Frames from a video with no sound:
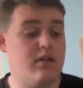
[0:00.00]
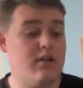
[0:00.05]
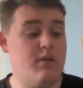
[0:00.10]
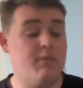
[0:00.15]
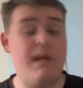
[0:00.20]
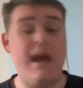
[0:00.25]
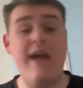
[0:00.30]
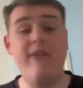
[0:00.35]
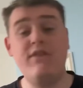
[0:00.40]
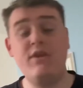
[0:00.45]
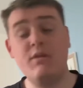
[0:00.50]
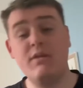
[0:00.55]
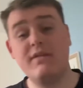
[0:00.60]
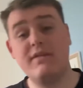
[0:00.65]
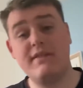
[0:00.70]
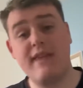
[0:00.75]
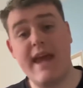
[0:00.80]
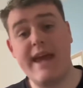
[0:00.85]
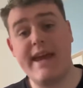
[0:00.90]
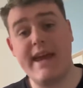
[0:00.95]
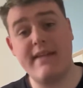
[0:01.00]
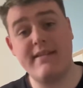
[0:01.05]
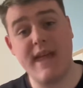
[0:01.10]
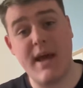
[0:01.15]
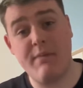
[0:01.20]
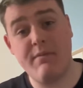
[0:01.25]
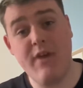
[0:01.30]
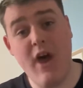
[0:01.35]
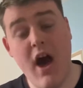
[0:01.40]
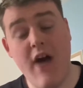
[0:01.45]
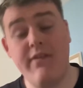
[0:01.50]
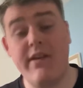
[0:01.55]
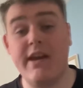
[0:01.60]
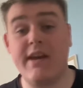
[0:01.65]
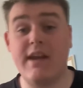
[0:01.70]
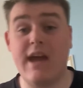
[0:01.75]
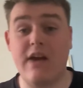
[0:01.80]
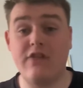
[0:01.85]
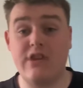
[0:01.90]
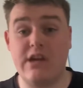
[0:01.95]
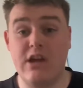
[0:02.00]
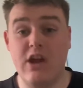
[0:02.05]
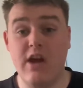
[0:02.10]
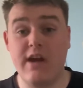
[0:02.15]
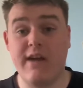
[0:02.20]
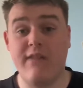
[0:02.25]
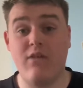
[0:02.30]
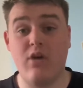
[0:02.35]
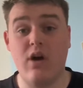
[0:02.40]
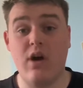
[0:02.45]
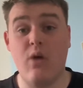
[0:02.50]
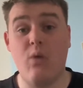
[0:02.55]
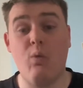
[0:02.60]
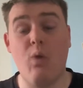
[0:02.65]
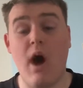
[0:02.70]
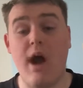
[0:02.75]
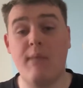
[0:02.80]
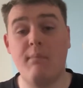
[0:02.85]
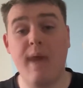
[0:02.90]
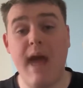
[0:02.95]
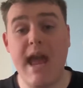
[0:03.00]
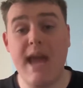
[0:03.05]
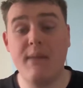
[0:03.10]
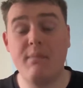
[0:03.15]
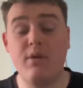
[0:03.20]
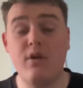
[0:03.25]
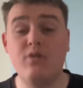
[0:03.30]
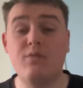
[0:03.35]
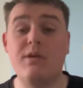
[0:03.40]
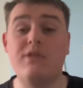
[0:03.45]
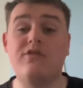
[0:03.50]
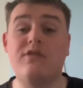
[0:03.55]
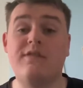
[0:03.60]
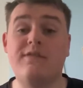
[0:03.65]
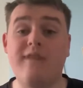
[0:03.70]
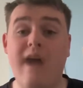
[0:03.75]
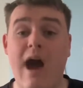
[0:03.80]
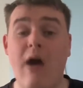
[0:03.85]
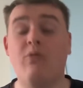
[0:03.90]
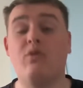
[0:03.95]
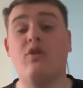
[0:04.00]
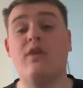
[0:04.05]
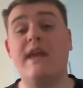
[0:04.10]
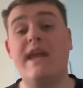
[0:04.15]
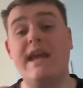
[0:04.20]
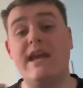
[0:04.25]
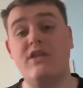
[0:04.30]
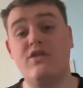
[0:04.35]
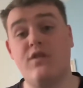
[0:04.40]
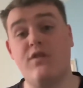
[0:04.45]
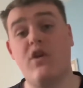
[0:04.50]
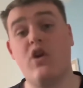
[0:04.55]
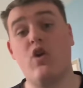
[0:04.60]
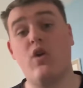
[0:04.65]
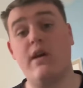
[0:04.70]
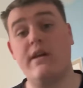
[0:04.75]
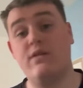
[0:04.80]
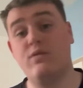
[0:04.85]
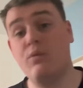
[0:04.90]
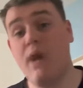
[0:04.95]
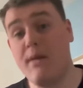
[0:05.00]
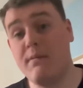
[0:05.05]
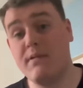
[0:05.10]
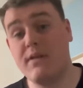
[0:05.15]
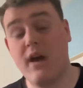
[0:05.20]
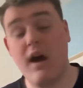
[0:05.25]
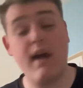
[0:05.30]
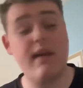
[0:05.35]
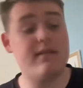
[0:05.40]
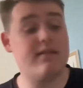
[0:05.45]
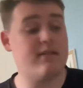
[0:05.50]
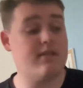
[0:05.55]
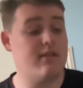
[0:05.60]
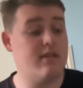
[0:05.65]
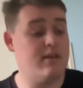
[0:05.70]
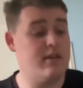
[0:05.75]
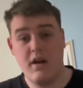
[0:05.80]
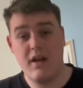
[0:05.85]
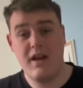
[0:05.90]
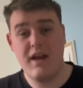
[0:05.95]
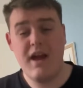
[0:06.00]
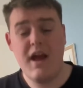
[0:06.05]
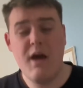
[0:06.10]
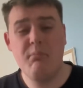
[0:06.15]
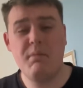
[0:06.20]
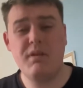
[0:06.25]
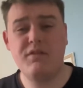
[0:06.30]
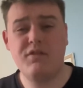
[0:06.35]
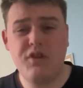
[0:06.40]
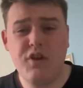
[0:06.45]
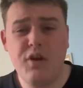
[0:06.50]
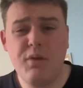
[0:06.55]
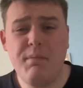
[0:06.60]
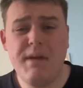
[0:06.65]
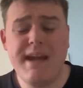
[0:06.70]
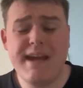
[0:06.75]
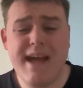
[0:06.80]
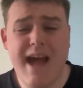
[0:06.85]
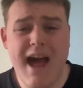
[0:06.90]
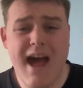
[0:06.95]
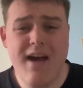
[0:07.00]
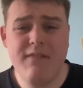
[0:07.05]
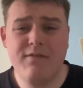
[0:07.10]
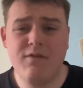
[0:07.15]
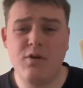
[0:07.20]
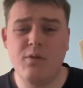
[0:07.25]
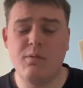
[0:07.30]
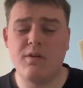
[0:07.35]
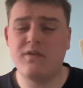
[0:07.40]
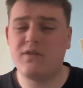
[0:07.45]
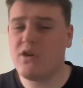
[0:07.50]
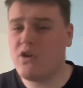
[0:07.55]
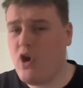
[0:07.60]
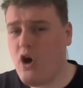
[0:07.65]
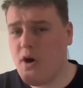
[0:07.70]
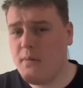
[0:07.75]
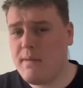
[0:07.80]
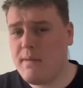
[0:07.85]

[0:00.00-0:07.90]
But if you want to take it a step further, you can actually look at the white papers which are found on each of the coin's websites. But do be careful because a lot of